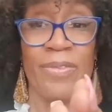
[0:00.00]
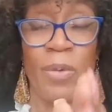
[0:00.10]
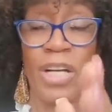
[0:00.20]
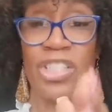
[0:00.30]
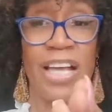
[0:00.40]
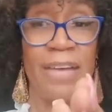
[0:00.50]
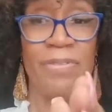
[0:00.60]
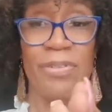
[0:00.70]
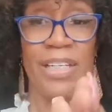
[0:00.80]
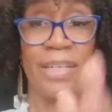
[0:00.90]
Watch
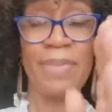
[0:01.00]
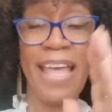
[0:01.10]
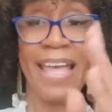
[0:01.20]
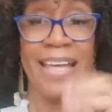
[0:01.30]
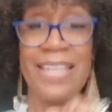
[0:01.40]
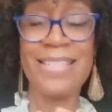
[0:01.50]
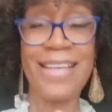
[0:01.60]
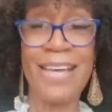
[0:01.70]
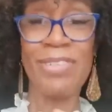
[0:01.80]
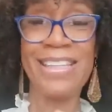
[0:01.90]
Alive 3 and
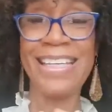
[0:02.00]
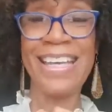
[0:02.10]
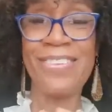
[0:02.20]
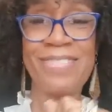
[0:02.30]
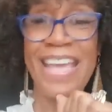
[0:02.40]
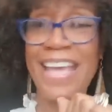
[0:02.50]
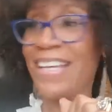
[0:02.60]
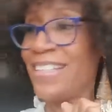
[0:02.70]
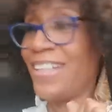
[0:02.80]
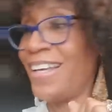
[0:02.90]
everything else.
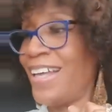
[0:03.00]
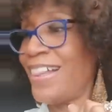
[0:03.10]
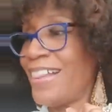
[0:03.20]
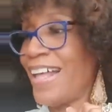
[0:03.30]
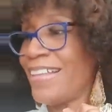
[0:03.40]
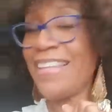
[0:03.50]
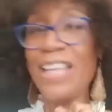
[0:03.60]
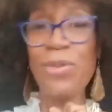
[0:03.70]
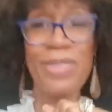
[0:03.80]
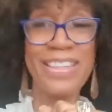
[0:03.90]
And I
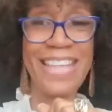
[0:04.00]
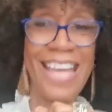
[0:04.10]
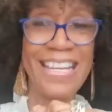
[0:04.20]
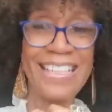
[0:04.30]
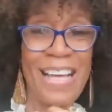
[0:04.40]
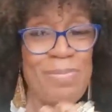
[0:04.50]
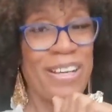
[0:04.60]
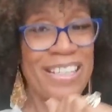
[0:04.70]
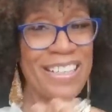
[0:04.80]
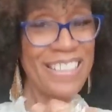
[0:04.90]
think with that, I'm
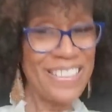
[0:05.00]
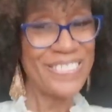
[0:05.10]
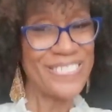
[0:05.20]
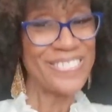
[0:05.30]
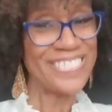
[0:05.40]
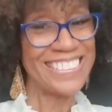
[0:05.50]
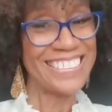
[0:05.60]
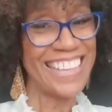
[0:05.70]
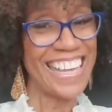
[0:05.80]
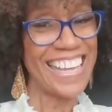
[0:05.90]
going to go,
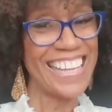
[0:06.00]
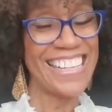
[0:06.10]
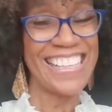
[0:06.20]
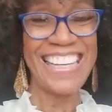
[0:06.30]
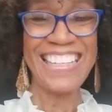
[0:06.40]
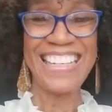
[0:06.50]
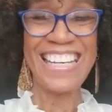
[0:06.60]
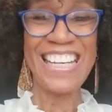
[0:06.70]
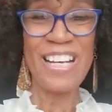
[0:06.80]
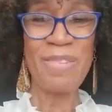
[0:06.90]
okay? And
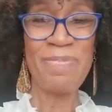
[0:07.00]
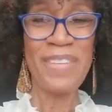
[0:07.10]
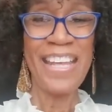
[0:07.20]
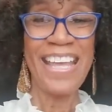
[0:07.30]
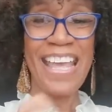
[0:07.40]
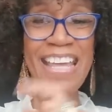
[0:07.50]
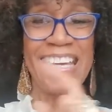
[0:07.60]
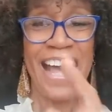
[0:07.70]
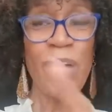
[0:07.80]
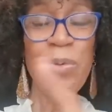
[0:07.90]

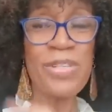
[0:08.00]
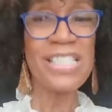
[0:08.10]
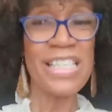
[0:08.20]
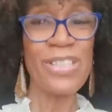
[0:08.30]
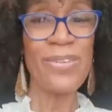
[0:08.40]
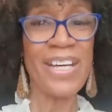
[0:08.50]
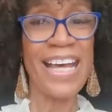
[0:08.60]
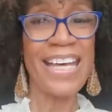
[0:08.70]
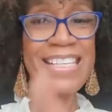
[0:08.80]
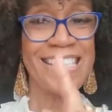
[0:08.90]
I will see you
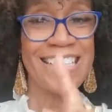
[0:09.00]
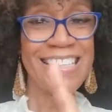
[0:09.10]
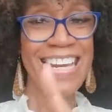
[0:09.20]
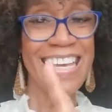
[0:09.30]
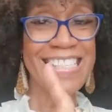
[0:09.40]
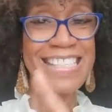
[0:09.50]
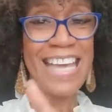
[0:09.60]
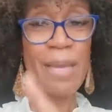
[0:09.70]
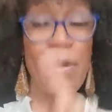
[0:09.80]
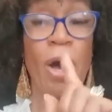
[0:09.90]
guys next
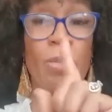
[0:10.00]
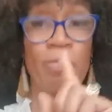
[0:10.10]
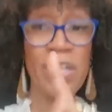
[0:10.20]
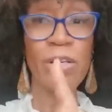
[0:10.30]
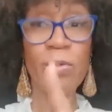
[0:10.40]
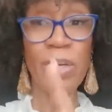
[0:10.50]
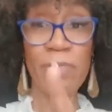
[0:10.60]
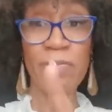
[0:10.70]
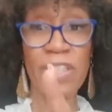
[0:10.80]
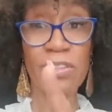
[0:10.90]
time. Oh, Bill
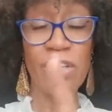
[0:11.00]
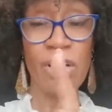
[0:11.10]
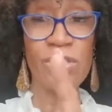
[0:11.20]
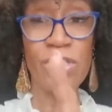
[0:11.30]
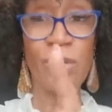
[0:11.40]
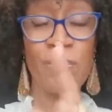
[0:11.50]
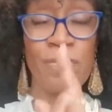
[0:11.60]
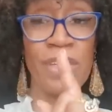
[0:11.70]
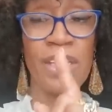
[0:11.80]
Whitfield also.